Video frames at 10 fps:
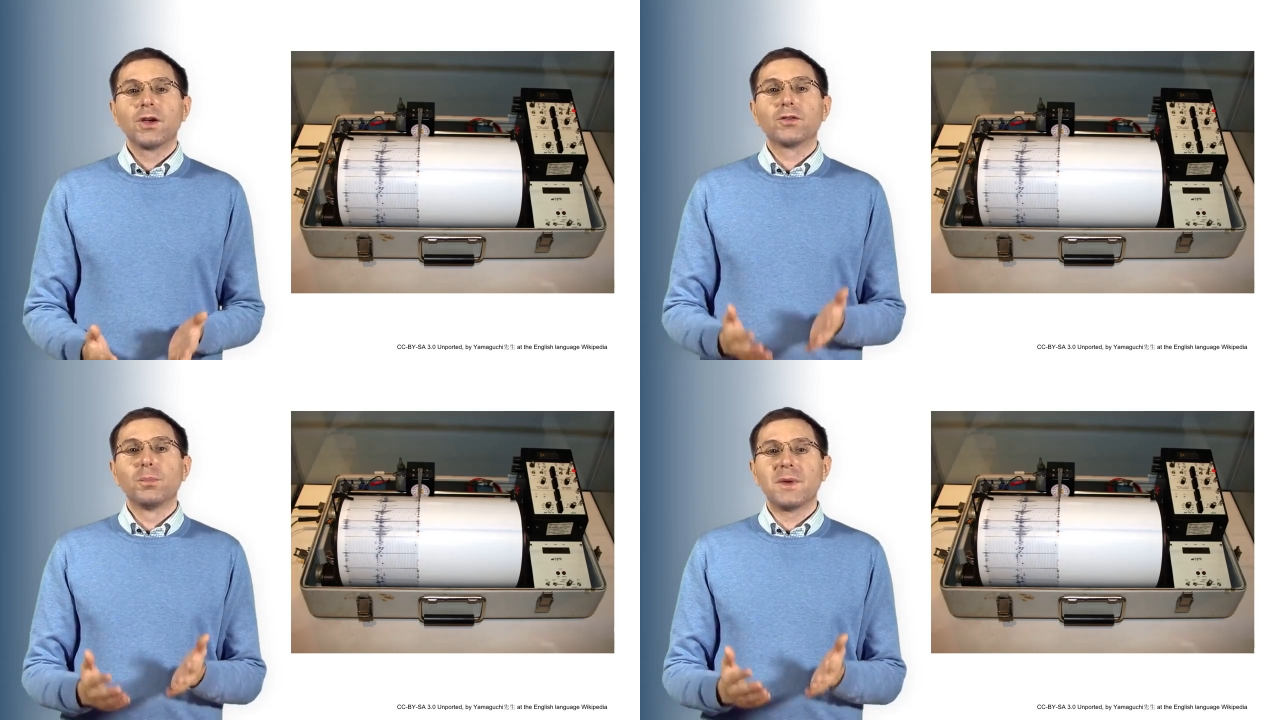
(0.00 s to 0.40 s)

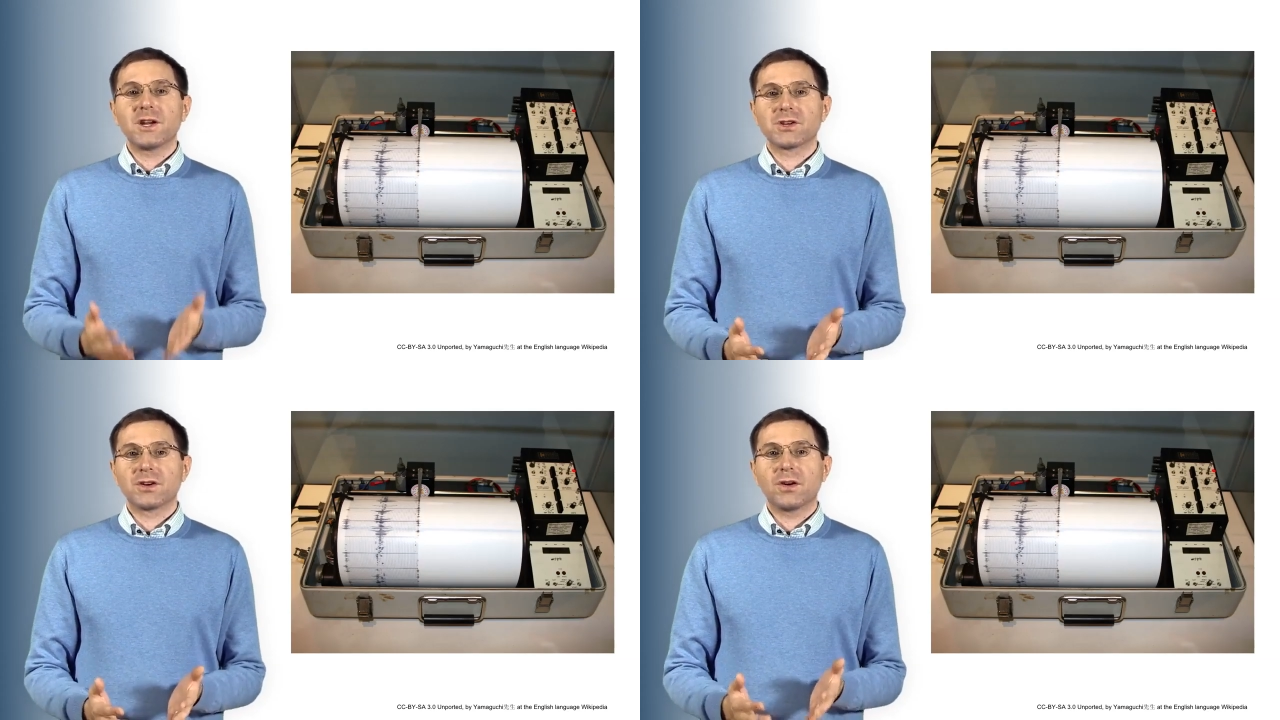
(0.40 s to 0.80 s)
to
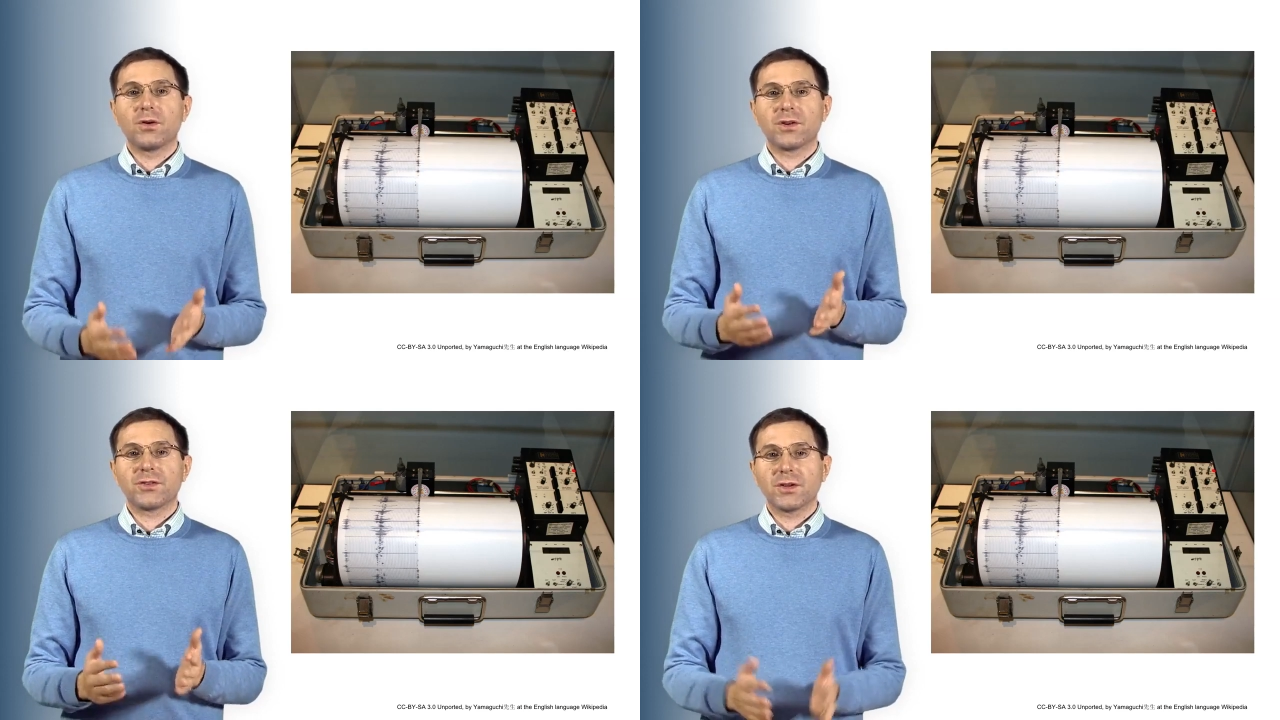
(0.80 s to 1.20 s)
measure
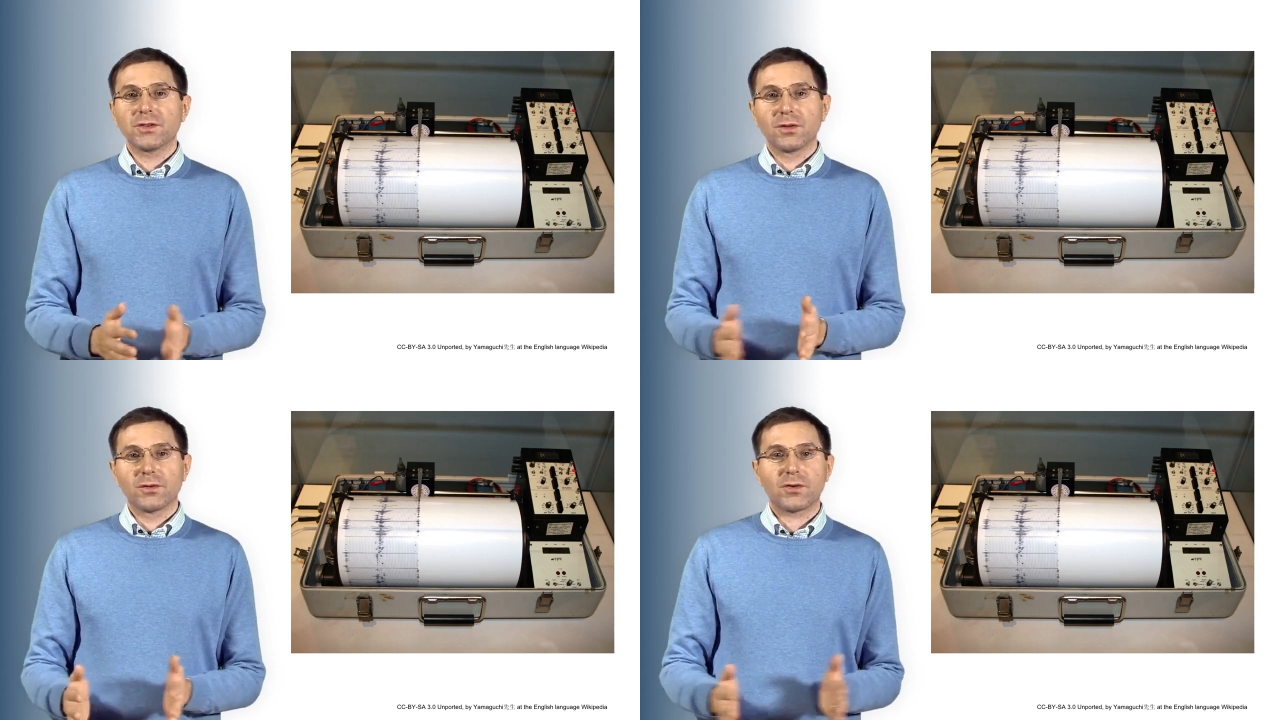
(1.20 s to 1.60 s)

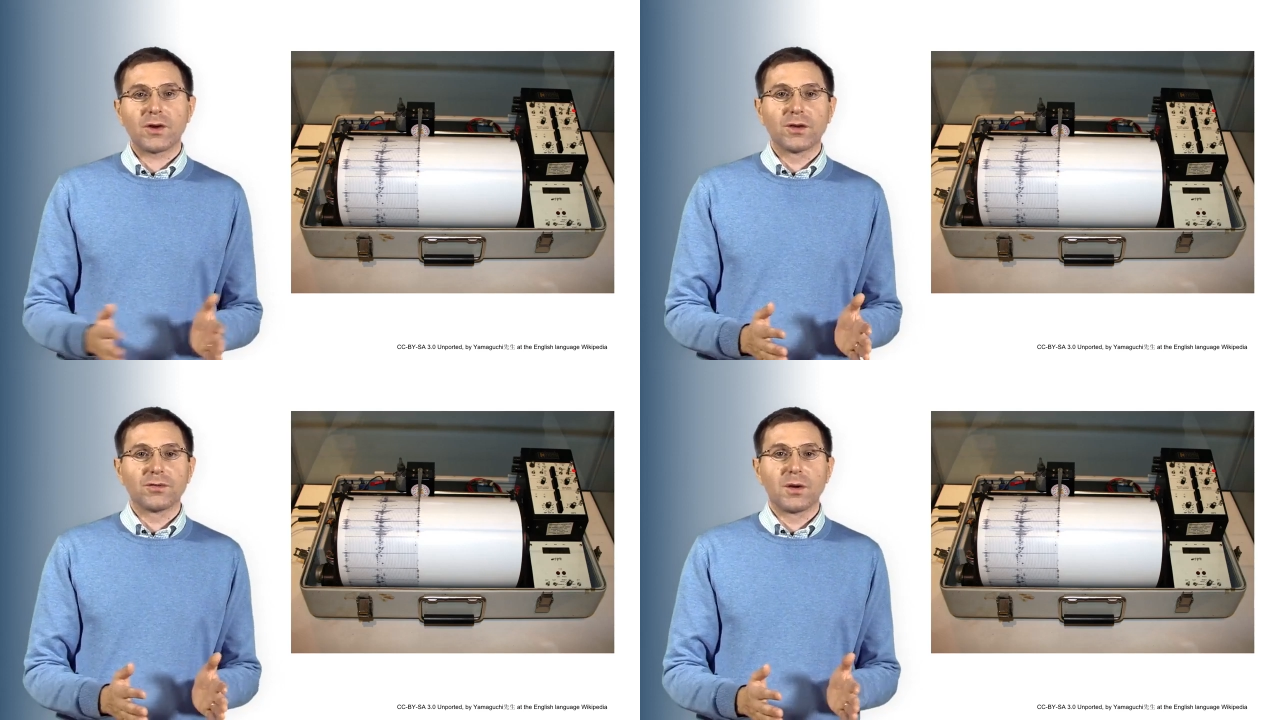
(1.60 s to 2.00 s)
horizontal
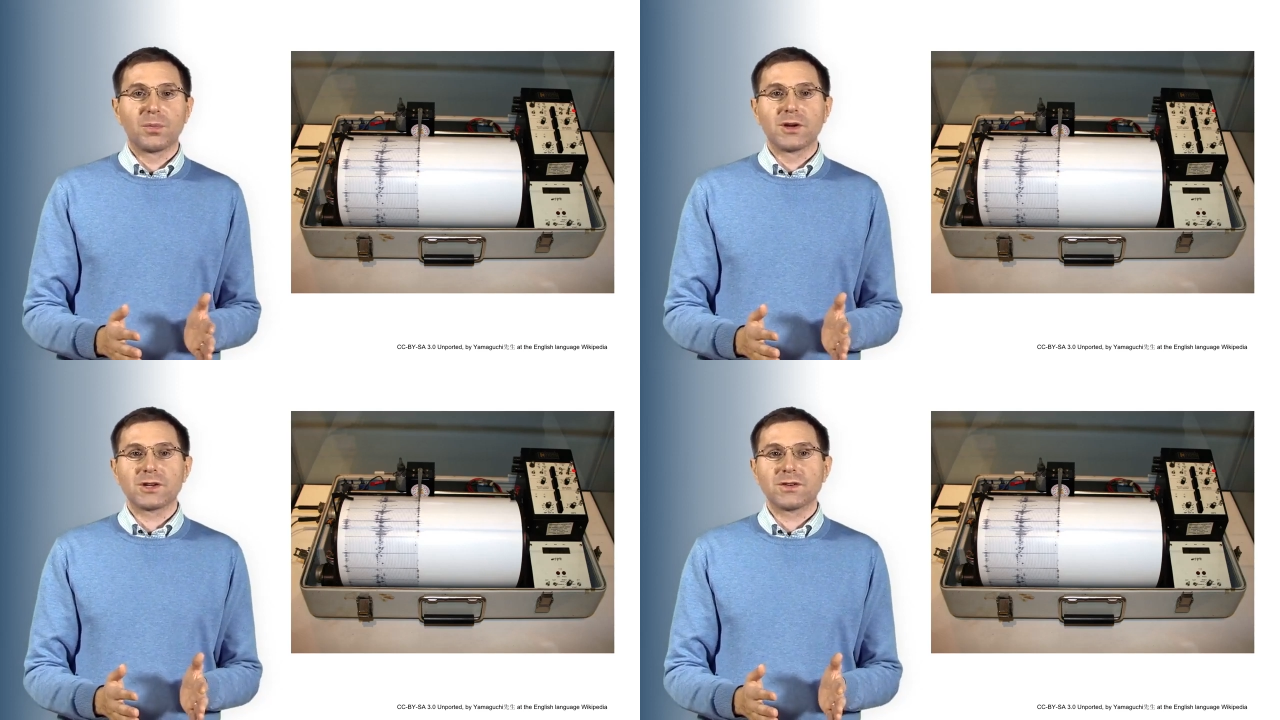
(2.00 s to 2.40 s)
ground
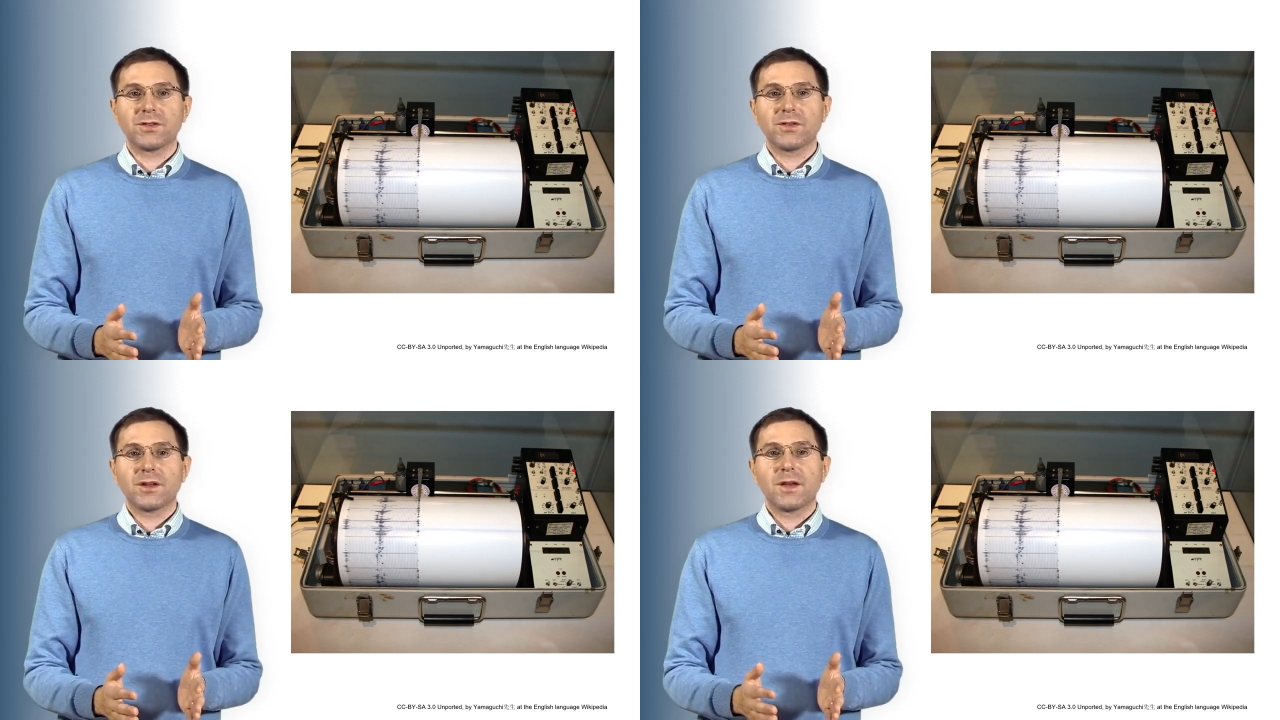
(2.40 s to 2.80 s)

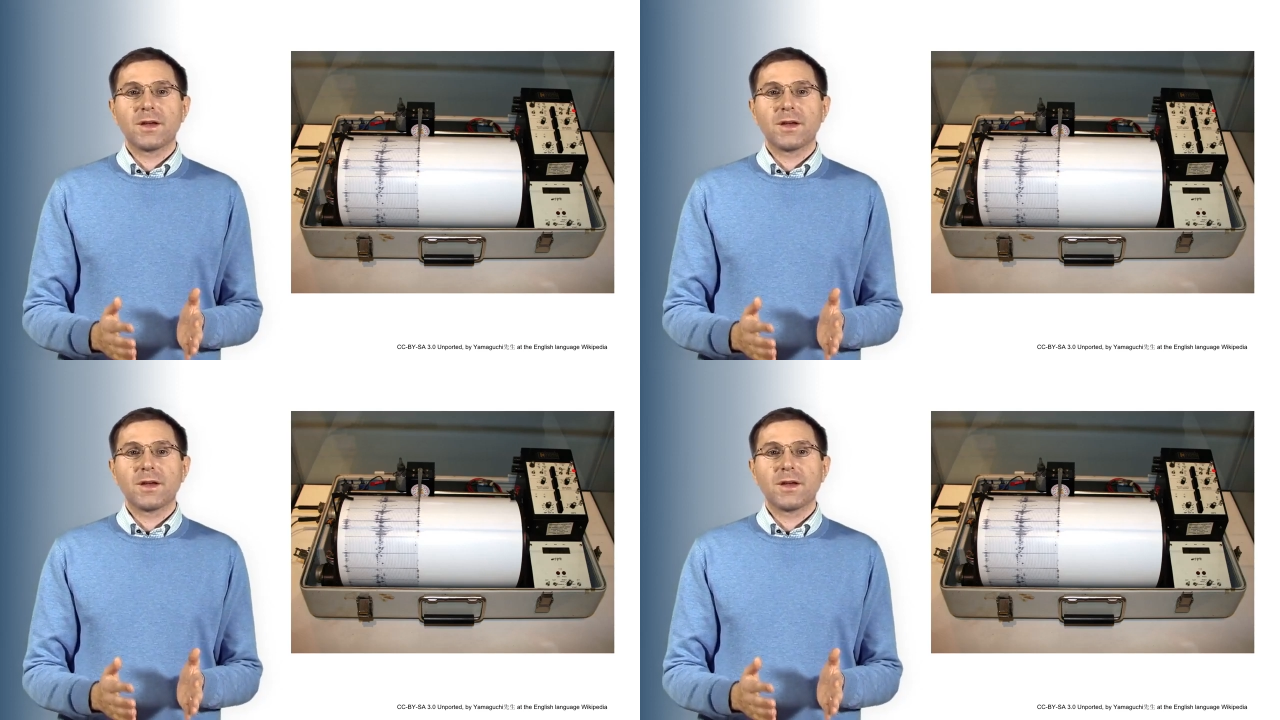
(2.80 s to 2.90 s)
vibrations,